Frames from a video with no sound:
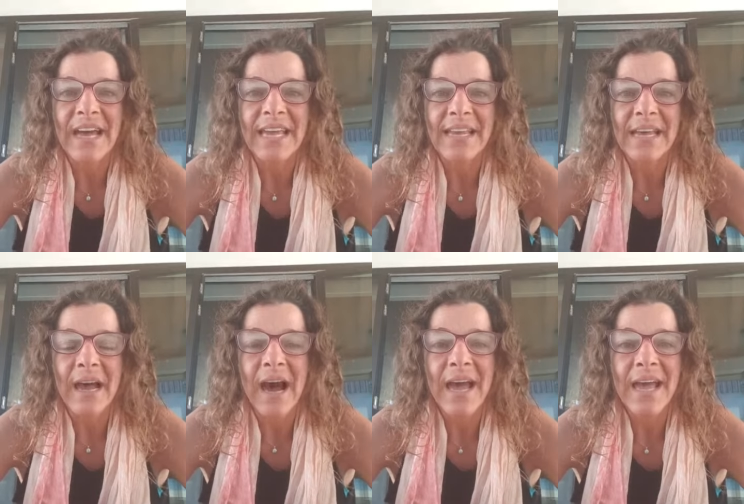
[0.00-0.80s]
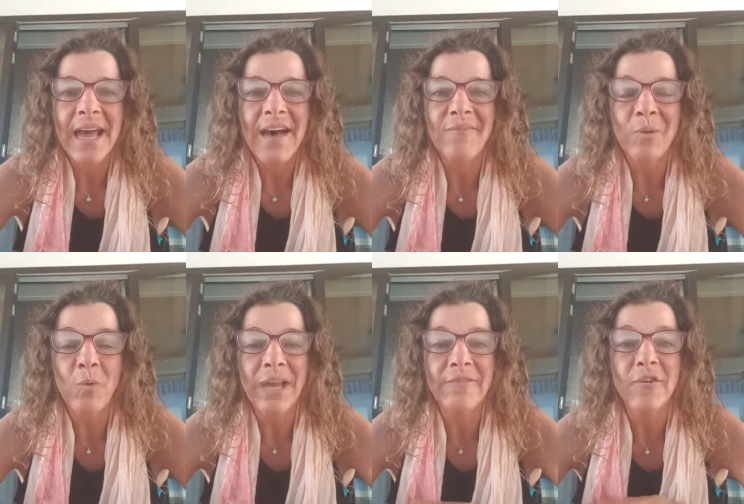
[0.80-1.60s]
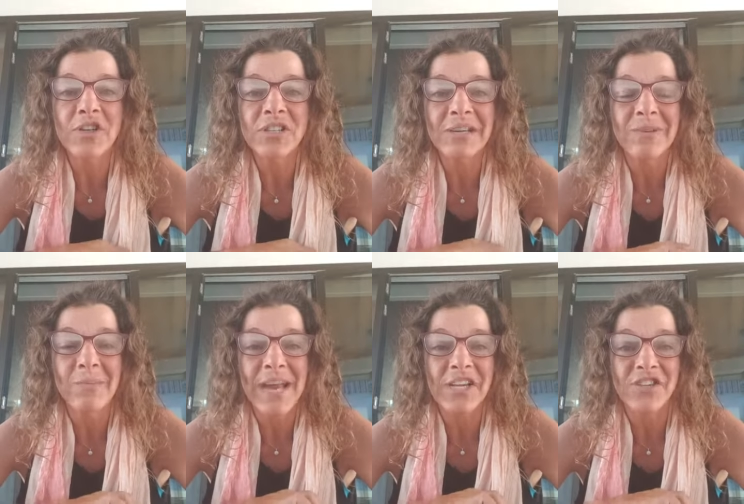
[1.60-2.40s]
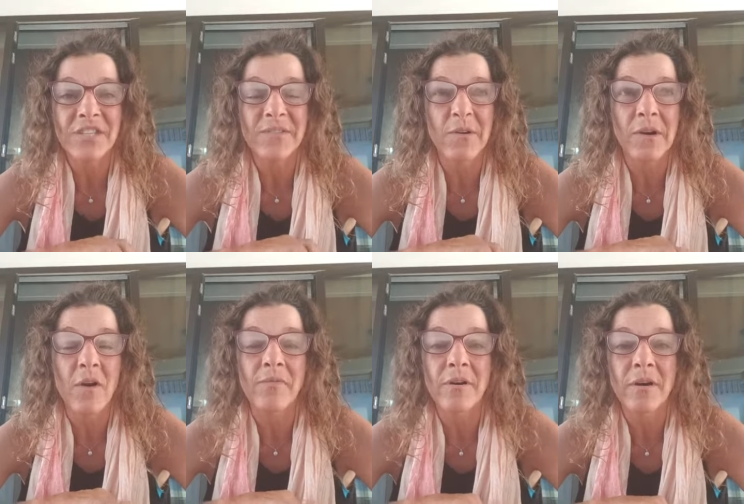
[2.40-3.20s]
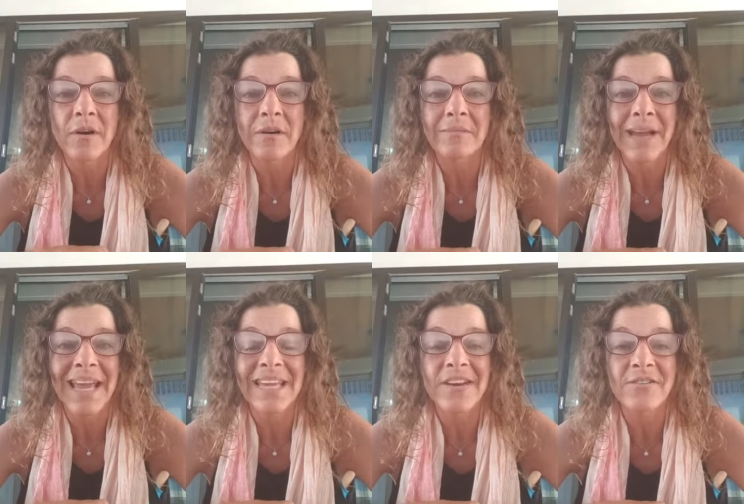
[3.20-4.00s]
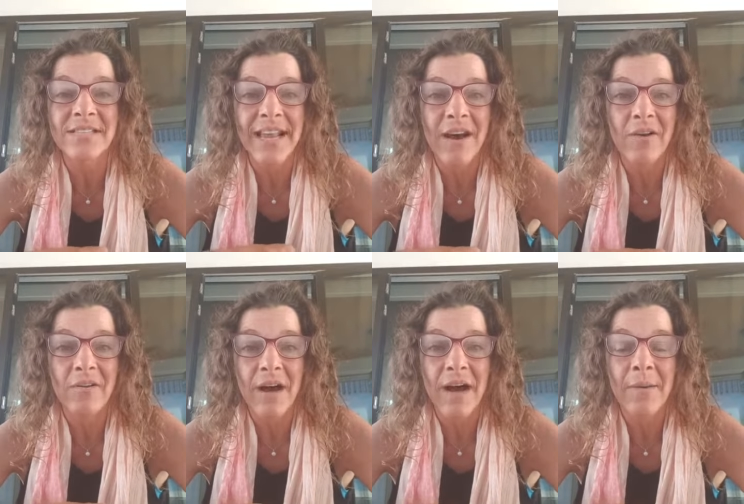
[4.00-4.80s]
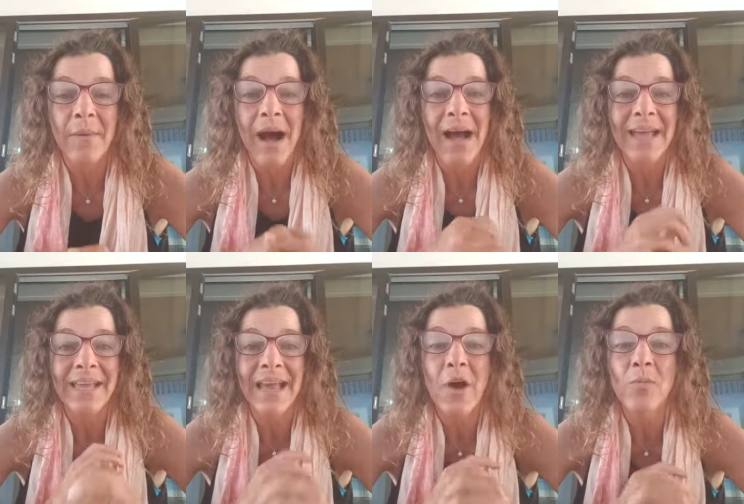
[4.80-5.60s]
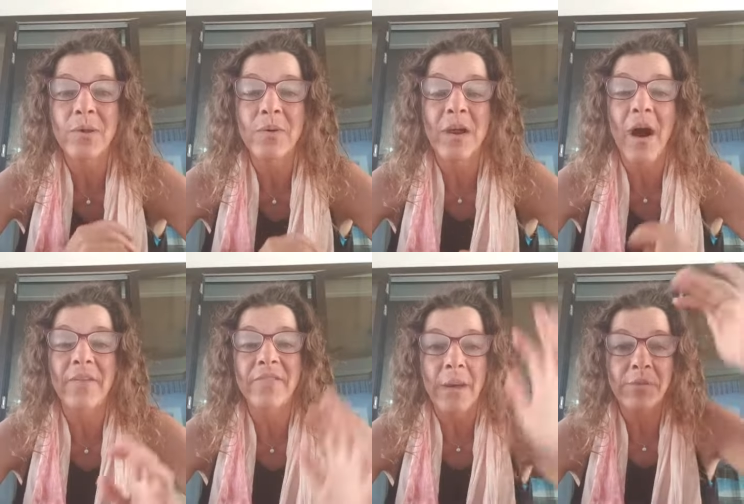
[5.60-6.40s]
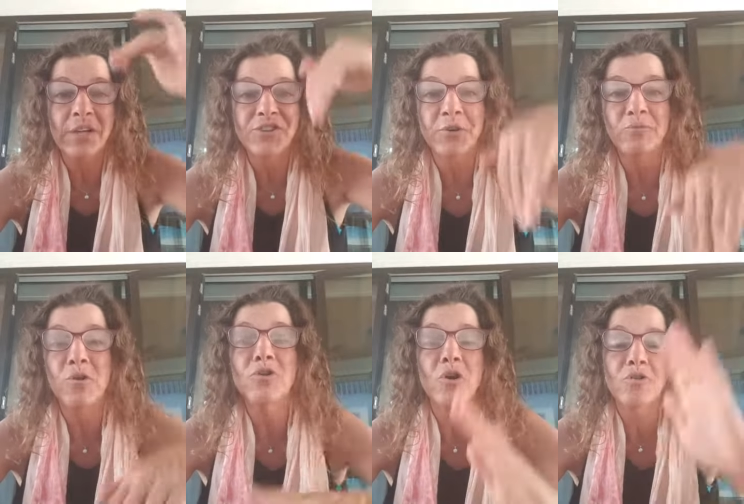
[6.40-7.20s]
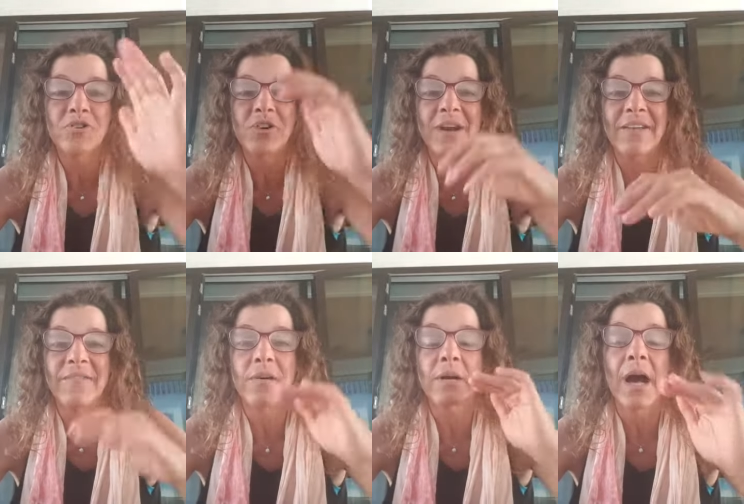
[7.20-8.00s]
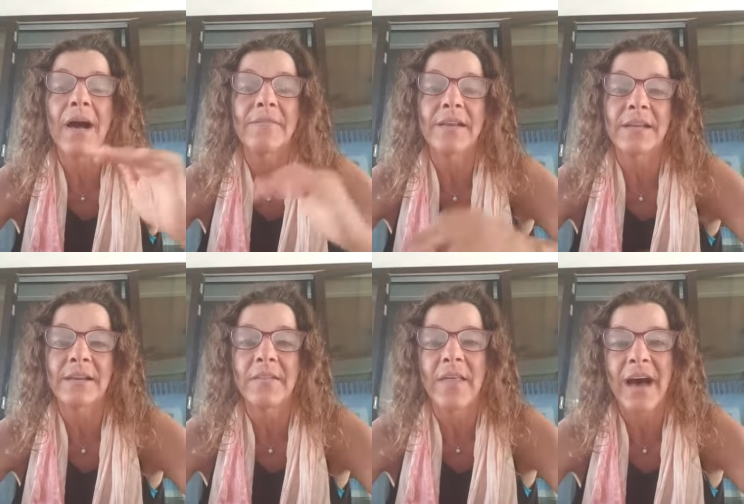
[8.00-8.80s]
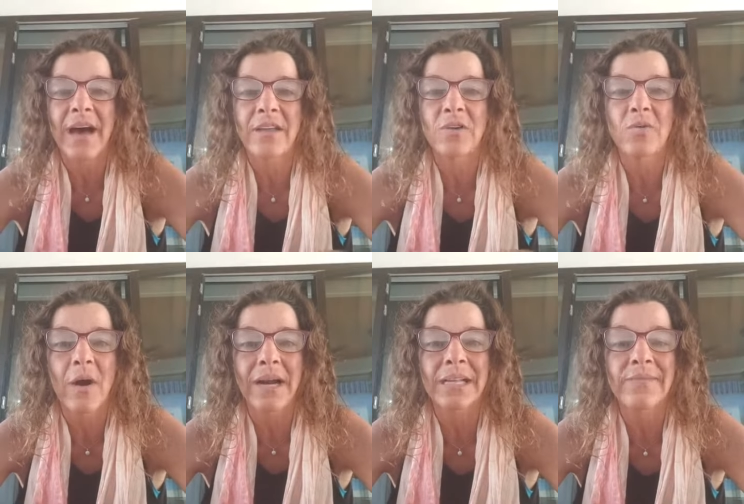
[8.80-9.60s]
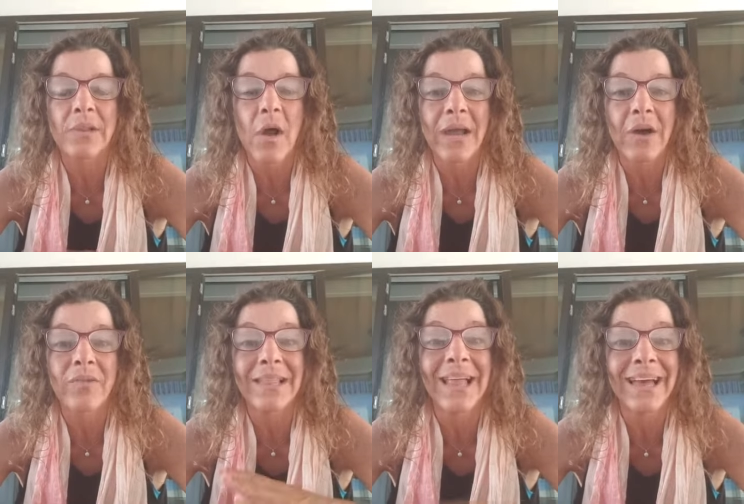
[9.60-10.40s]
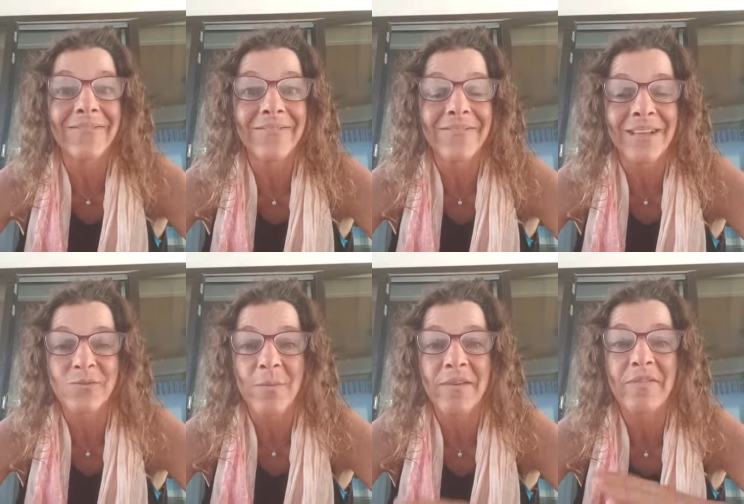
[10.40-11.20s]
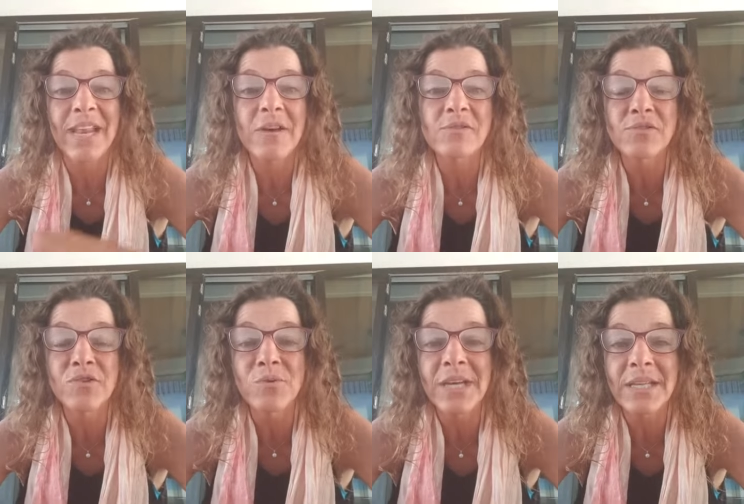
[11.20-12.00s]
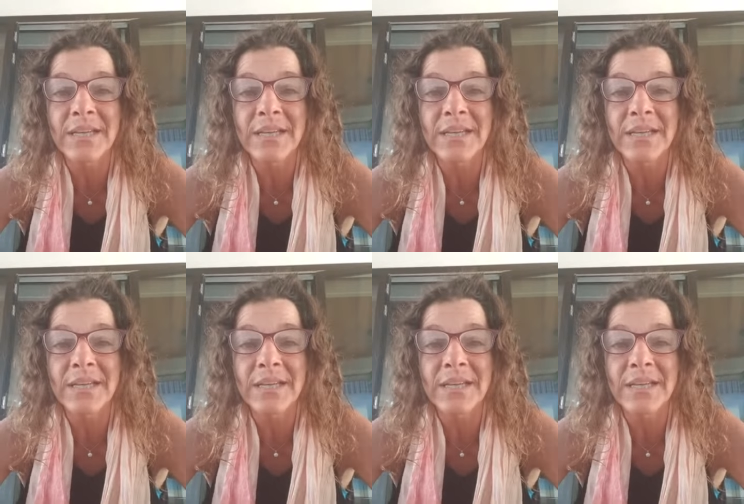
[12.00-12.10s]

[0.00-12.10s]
I get it. I have been working virtually with patients for over eight years now. Um, I can help you get off that blood sugar roller coaster and feel confident that you are going to live a long and healthy life. That's what my videos are doing.